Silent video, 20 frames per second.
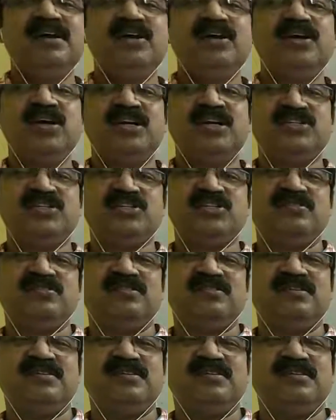touch
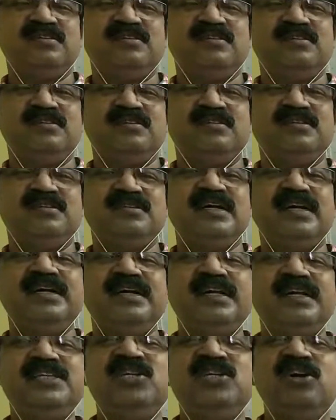the
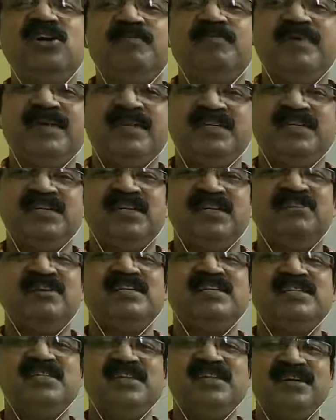teaching of a teacher. You
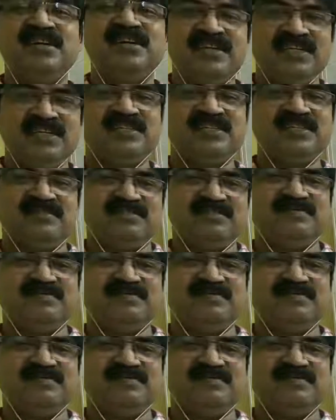can see the teacher